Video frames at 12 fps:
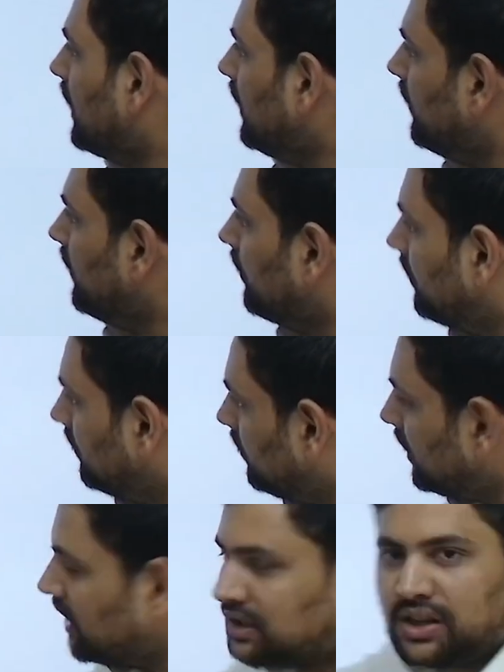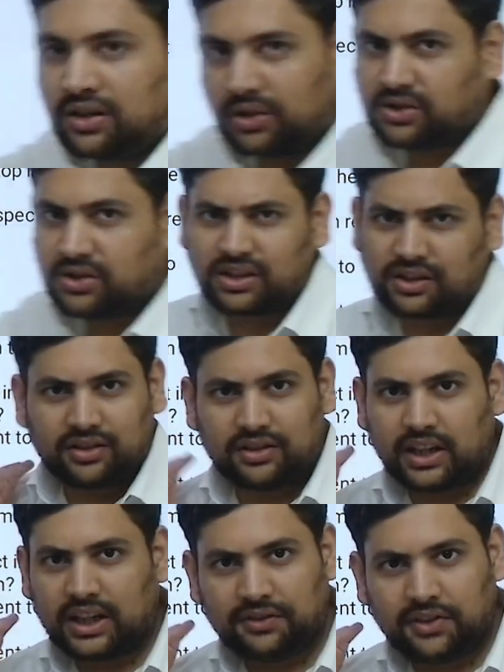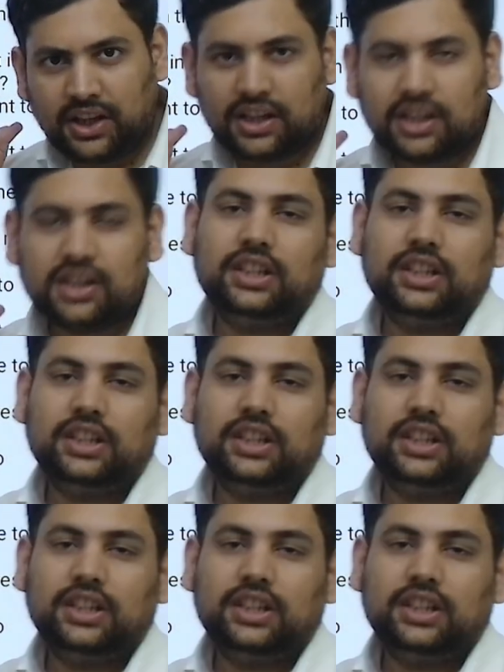what is the question that we read first?